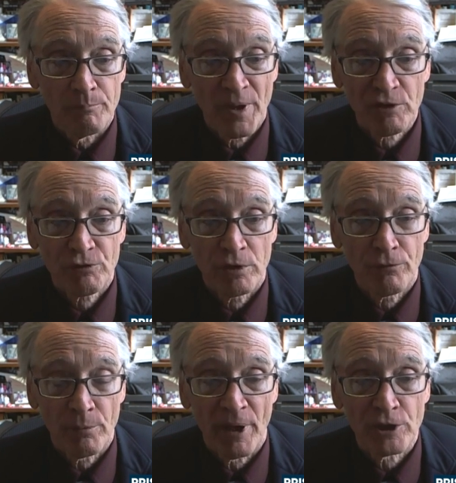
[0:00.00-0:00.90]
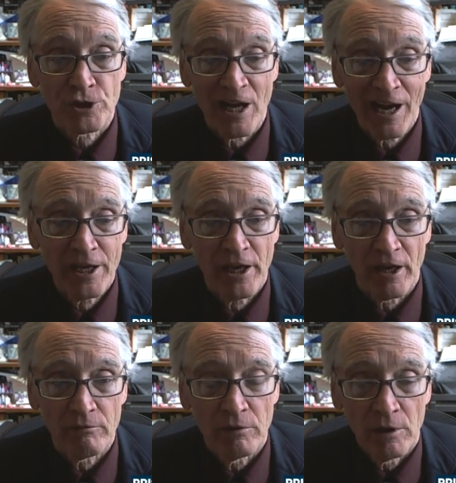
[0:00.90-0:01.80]
best information I
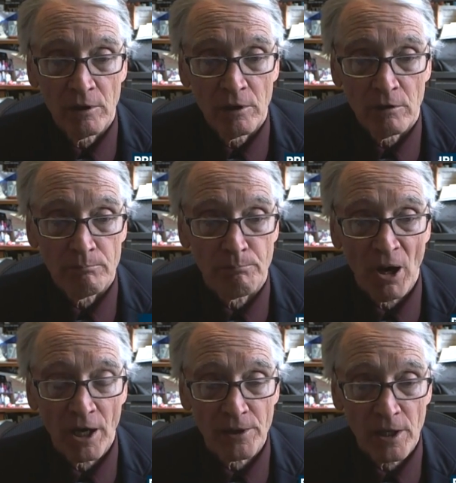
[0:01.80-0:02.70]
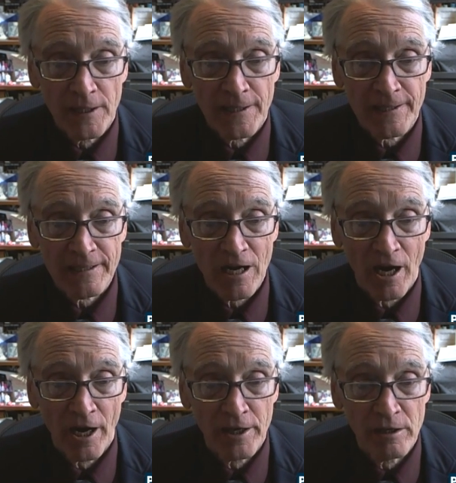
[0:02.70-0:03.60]
have. But
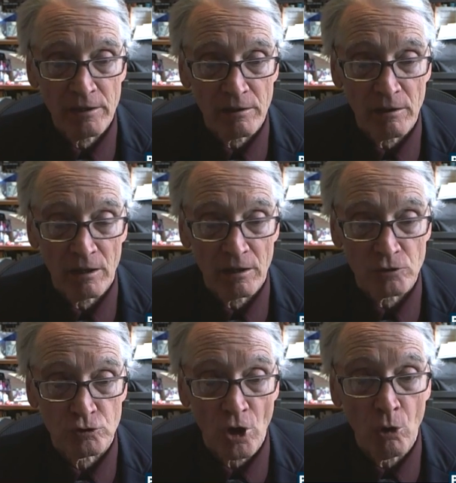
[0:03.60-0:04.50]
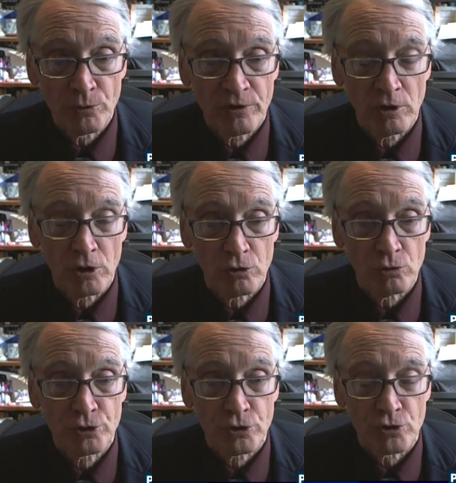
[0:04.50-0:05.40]
I don't think
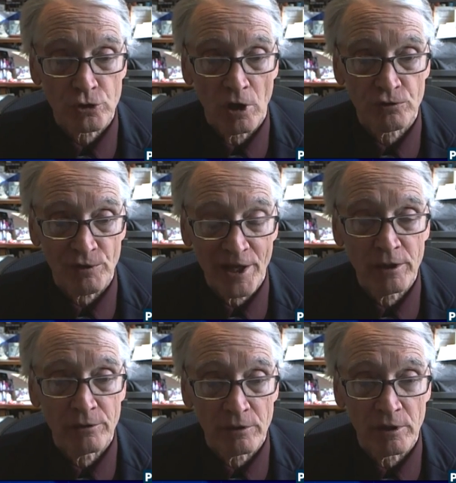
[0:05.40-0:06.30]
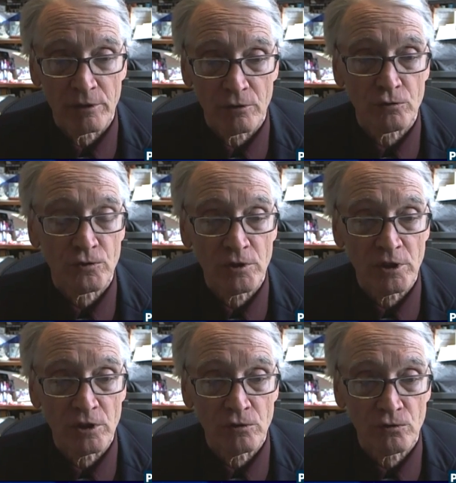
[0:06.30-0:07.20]
you should trust anything the
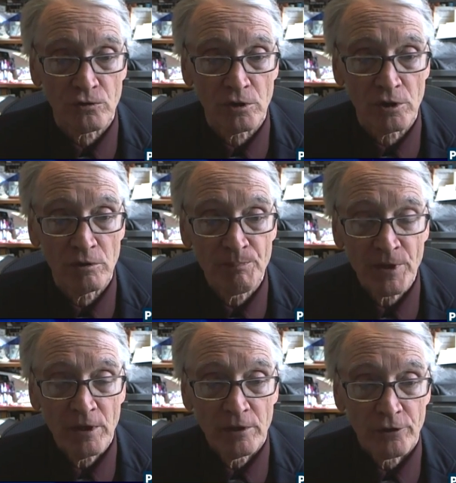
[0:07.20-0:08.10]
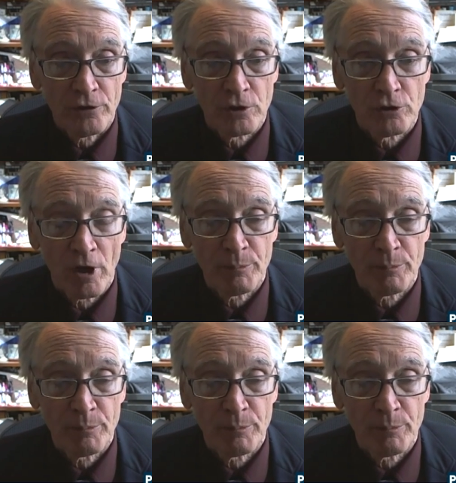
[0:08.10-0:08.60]
CDC, the